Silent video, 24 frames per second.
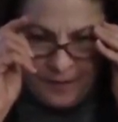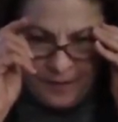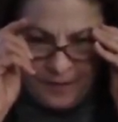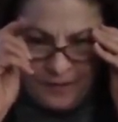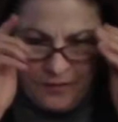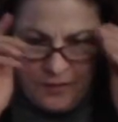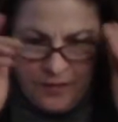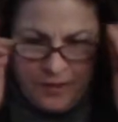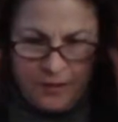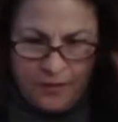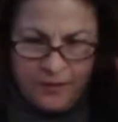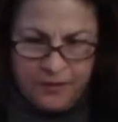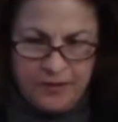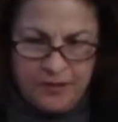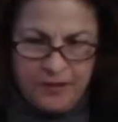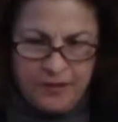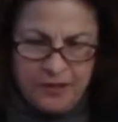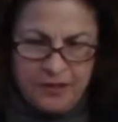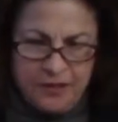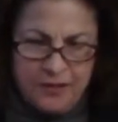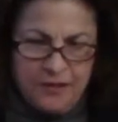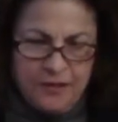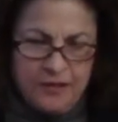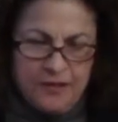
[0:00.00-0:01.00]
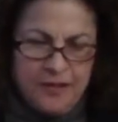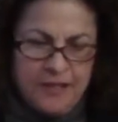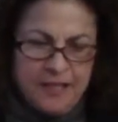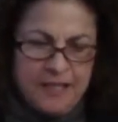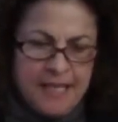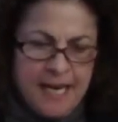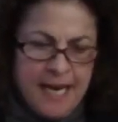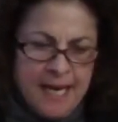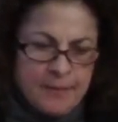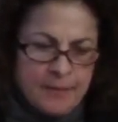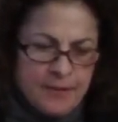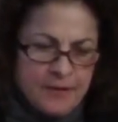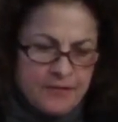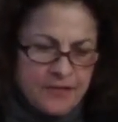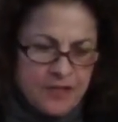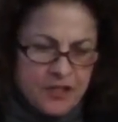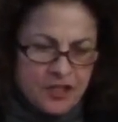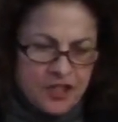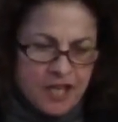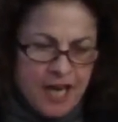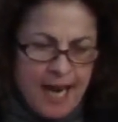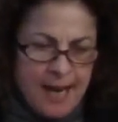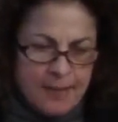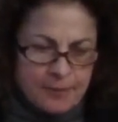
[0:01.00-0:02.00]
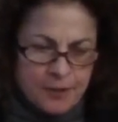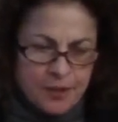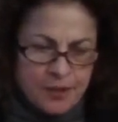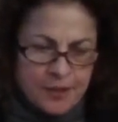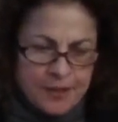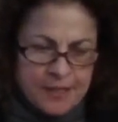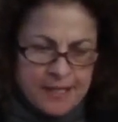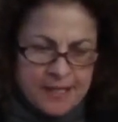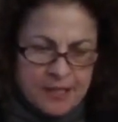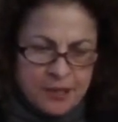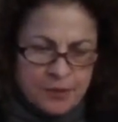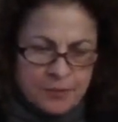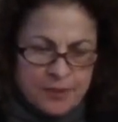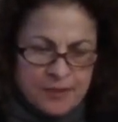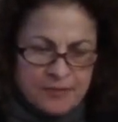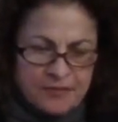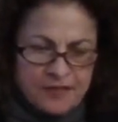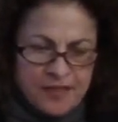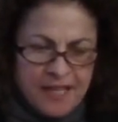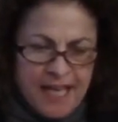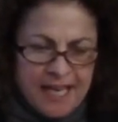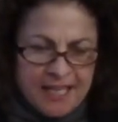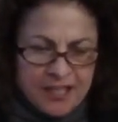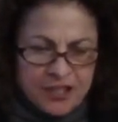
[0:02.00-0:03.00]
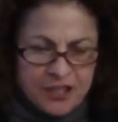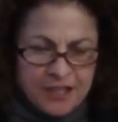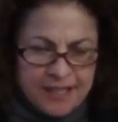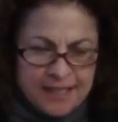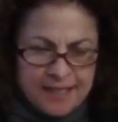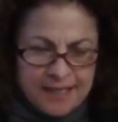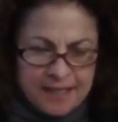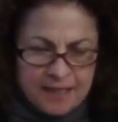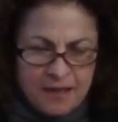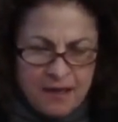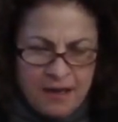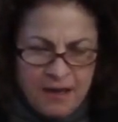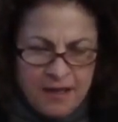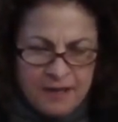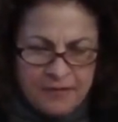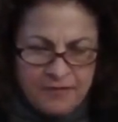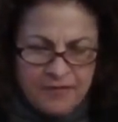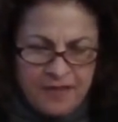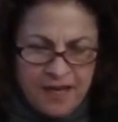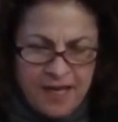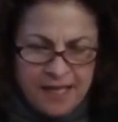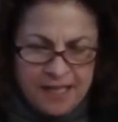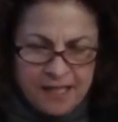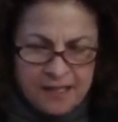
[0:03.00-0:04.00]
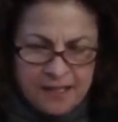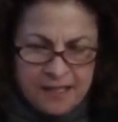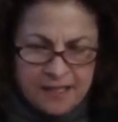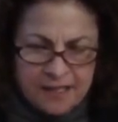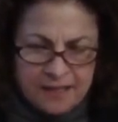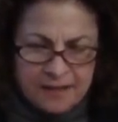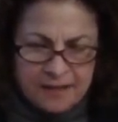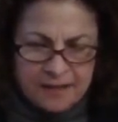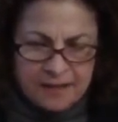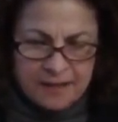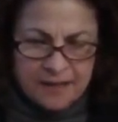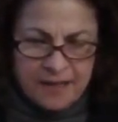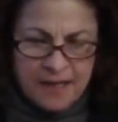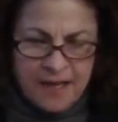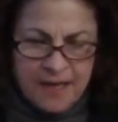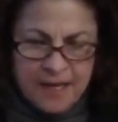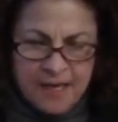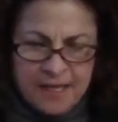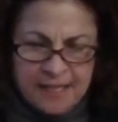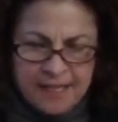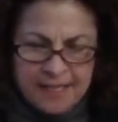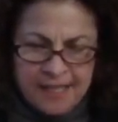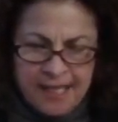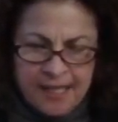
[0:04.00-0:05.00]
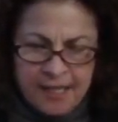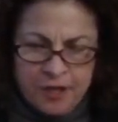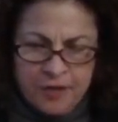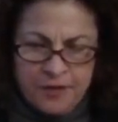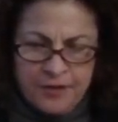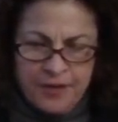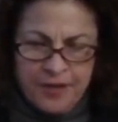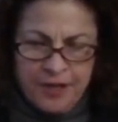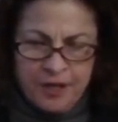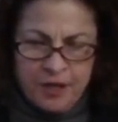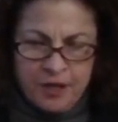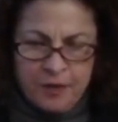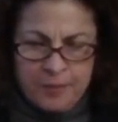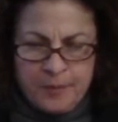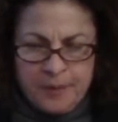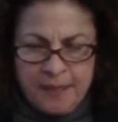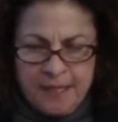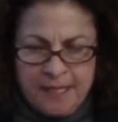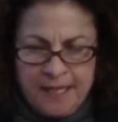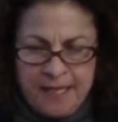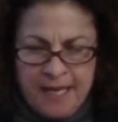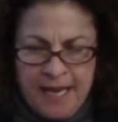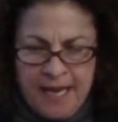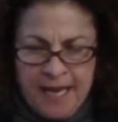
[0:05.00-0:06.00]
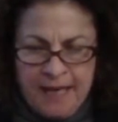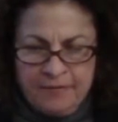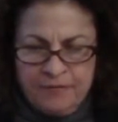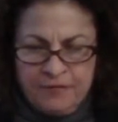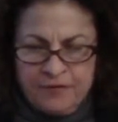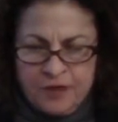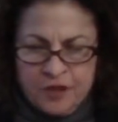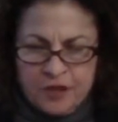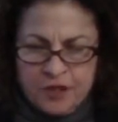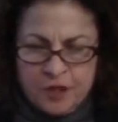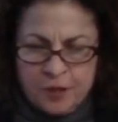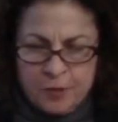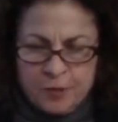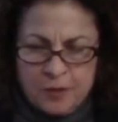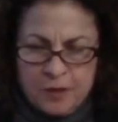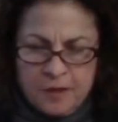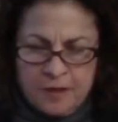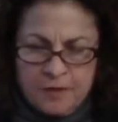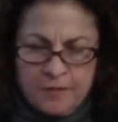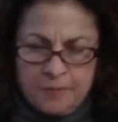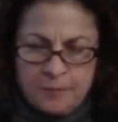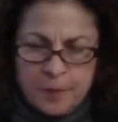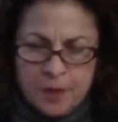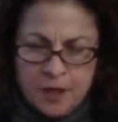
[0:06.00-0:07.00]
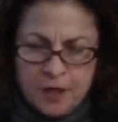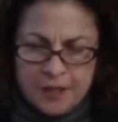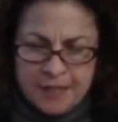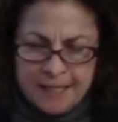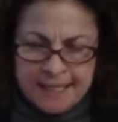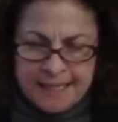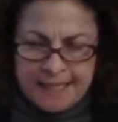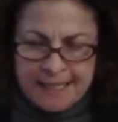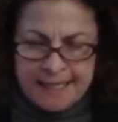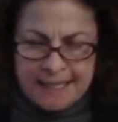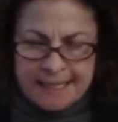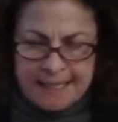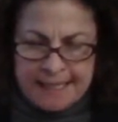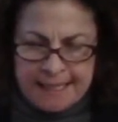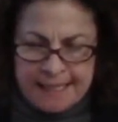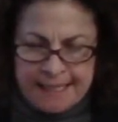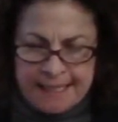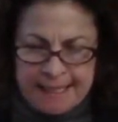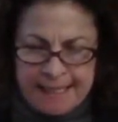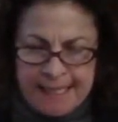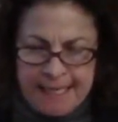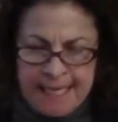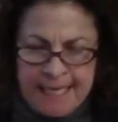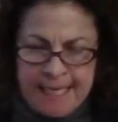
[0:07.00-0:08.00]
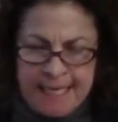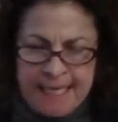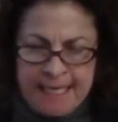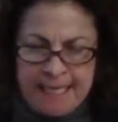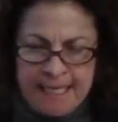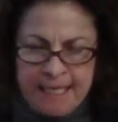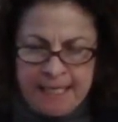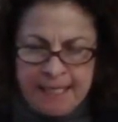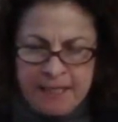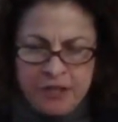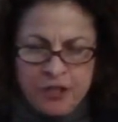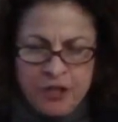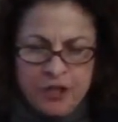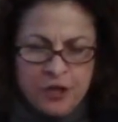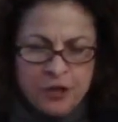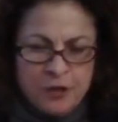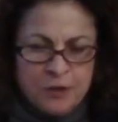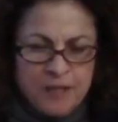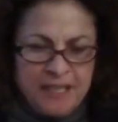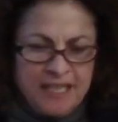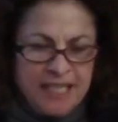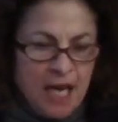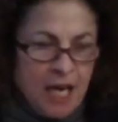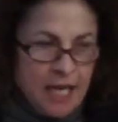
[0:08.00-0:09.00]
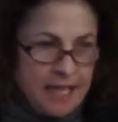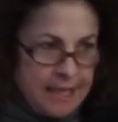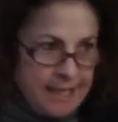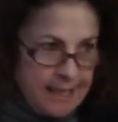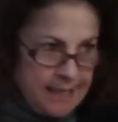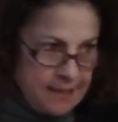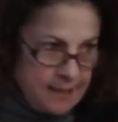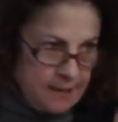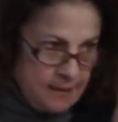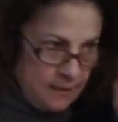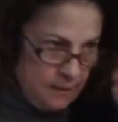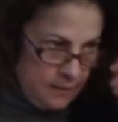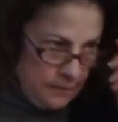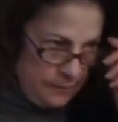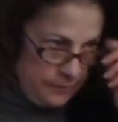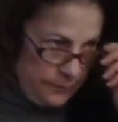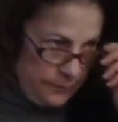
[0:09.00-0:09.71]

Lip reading: The name of the chapter is Reflections on Violence, Psychotherapy and Virtual Persons in the Whodunits